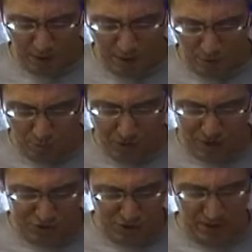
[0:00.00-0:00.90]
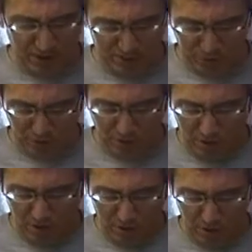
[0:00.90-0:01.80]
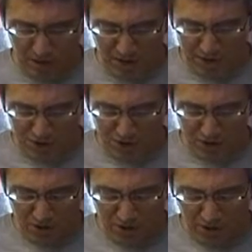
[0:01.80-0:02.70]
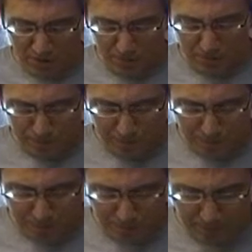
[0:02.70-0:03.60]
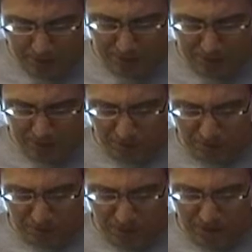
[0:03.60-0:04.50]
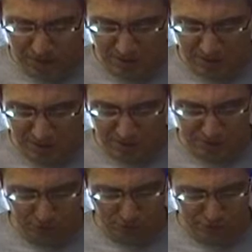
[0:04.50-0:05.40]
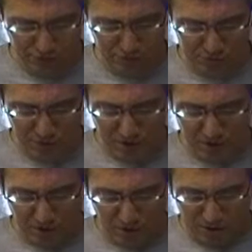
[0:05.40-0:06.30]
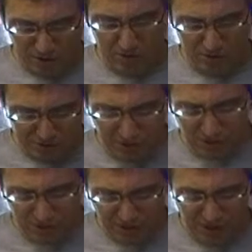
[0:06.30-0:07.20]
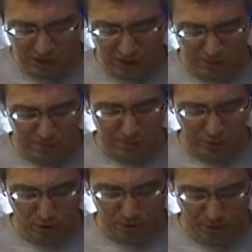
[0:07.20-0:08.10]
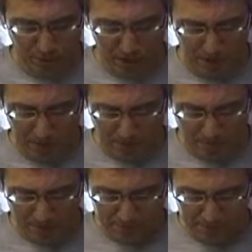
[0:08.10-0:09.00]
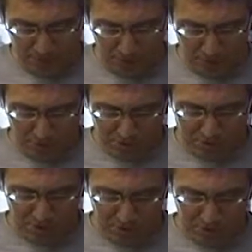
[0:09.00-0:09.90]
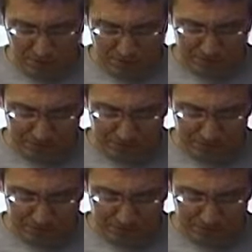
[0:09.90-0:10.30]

pay, uh, wage. Yeah, employee wage paid uh, paying theft lawsuits. Uh, you know, stealing employee money are also